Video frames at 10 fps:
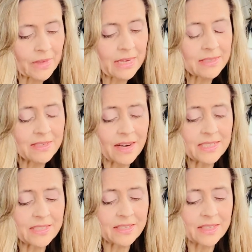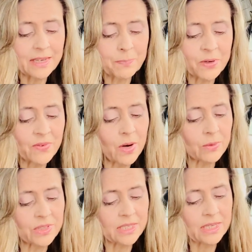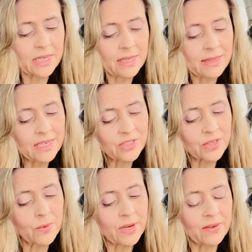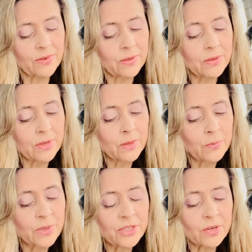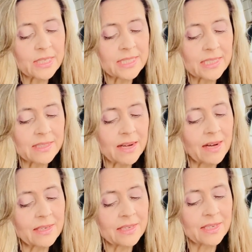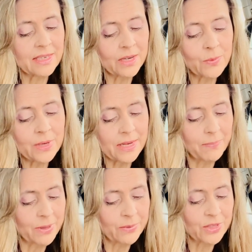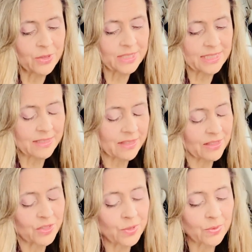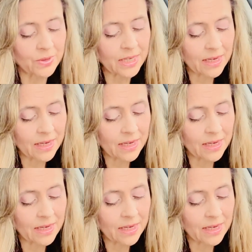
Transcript: Is not easily provoked. Thinks no evil. Rejoices not in iniquity, but rejoices in the truth.